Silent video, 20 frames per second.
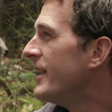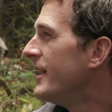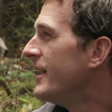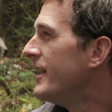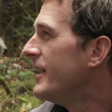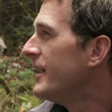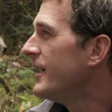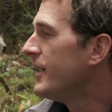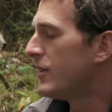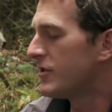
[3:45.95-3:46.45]
Yeah
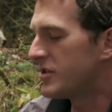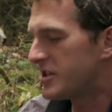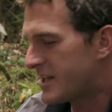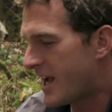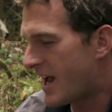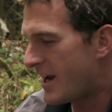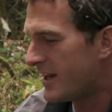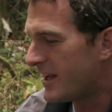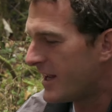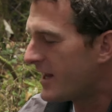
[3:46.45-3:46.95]
you know,
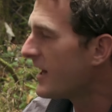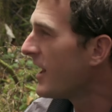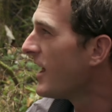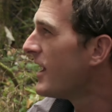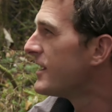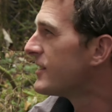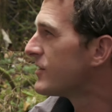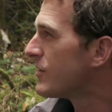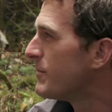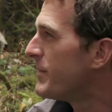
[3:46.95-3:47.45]
standing in
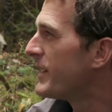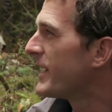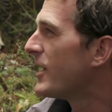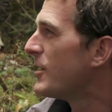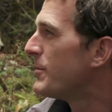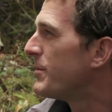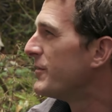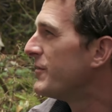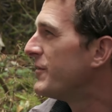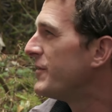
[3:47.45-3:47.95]
lines on big
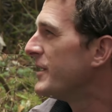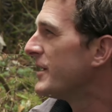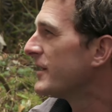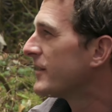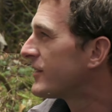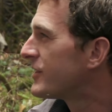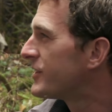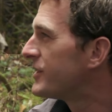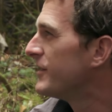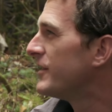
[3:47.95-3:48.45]
open
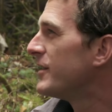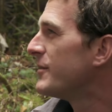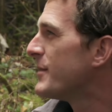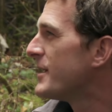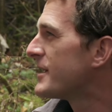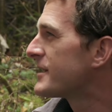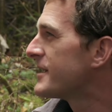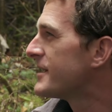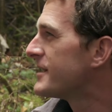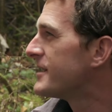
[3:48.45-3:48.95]
fields mm -hmm. shooting
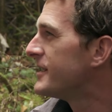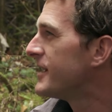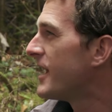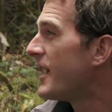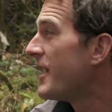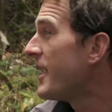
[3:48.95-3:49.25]
muskets.